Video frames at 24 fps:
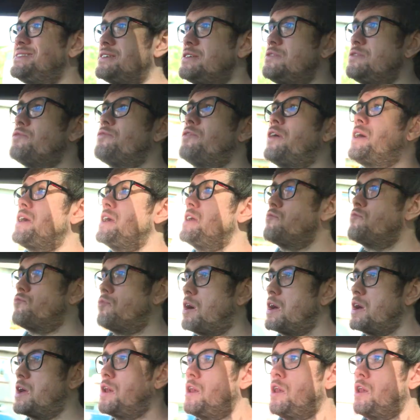He's fighting
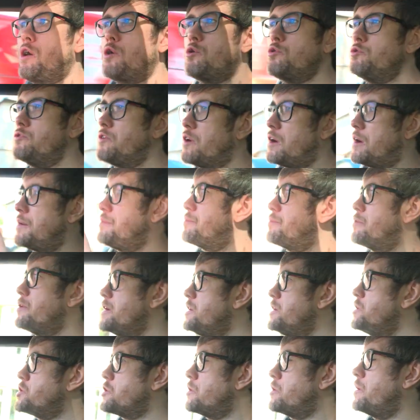Ryan Loder. I'm
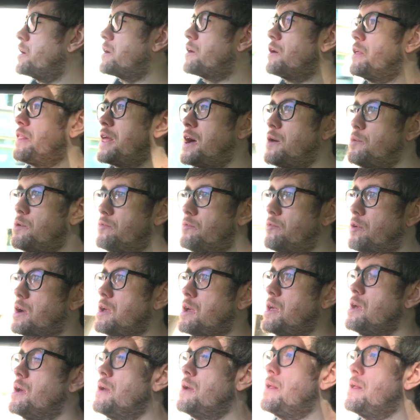pretty sure I got that one right.